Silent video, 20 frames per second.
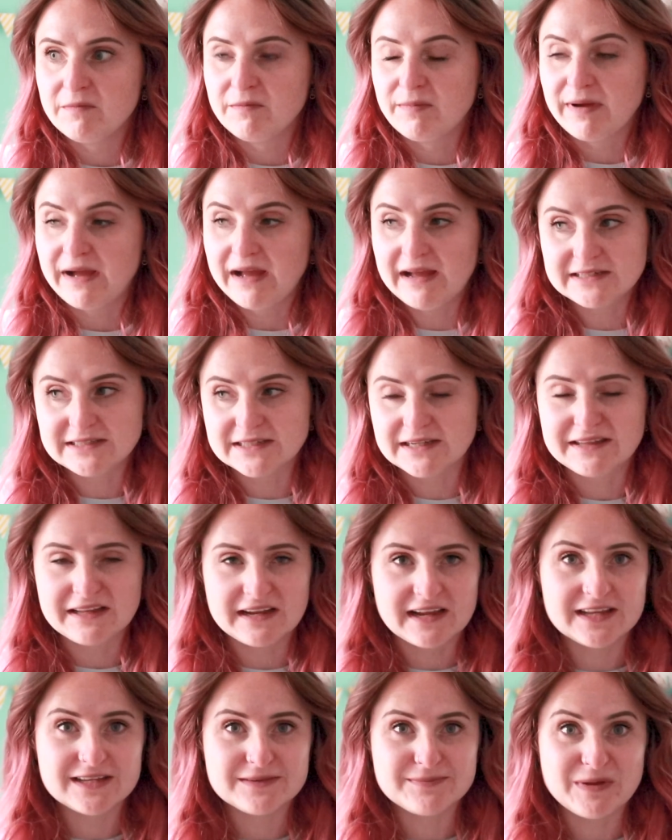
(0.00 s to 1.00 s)
But actually, I
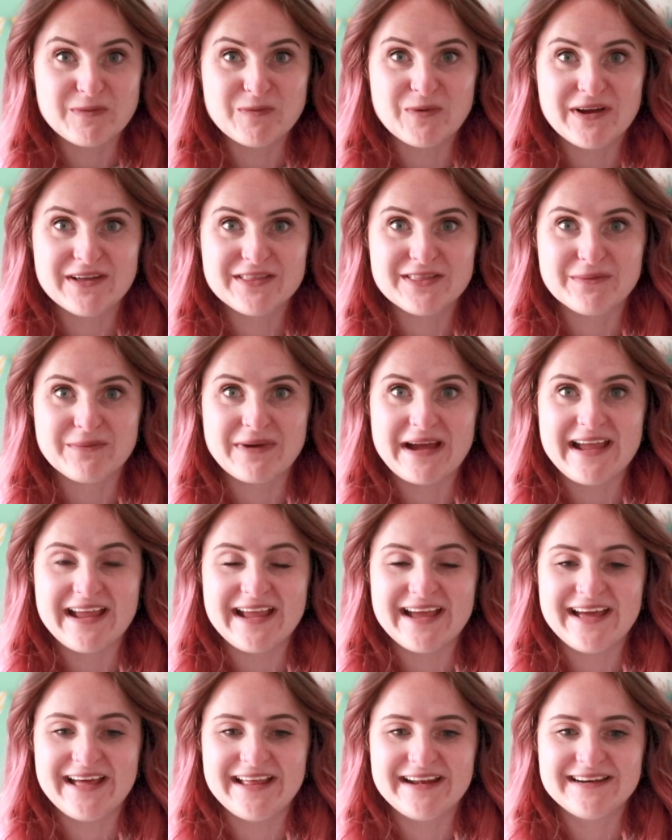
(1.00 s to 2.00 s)
think it's been worth the
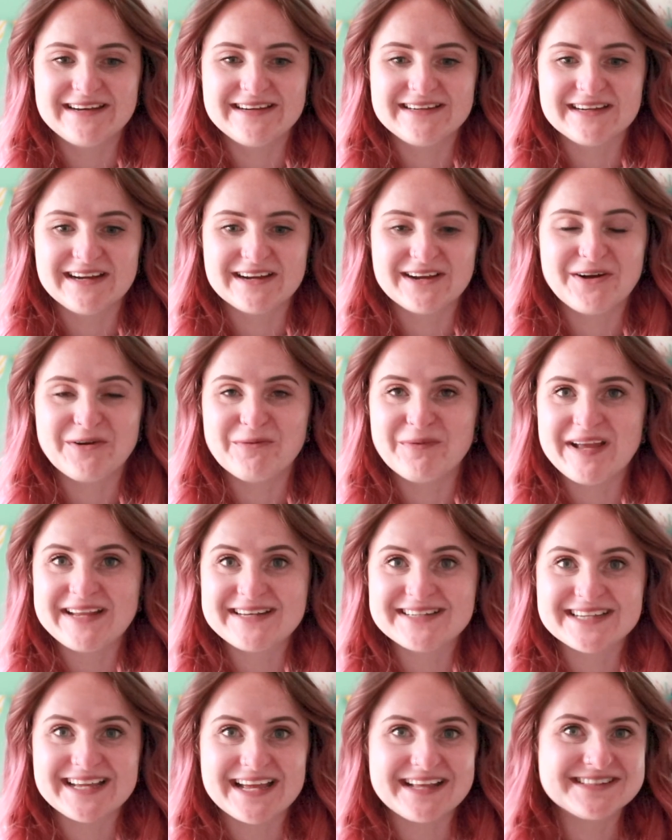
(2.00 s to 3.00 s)
wait, and I can't
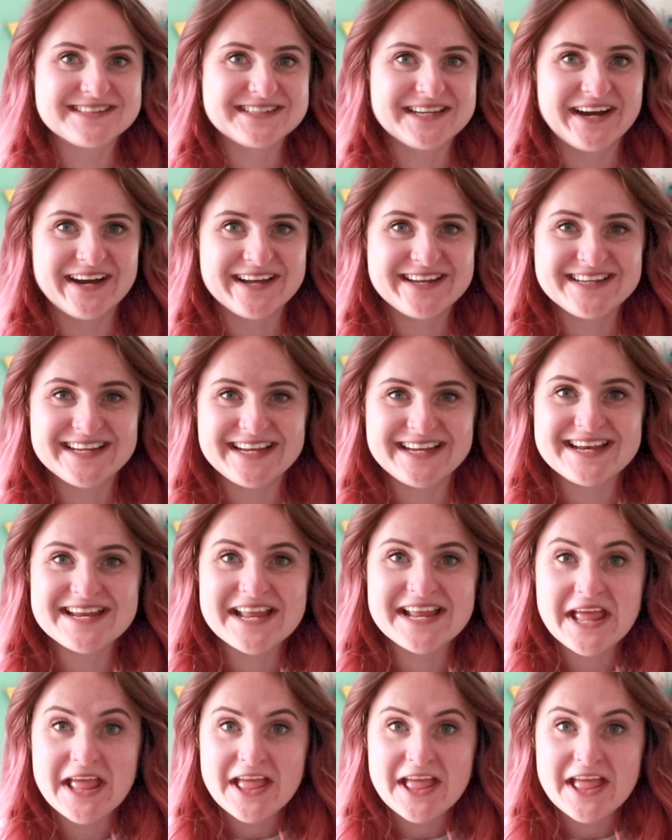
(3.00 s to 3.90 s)
wait to get started.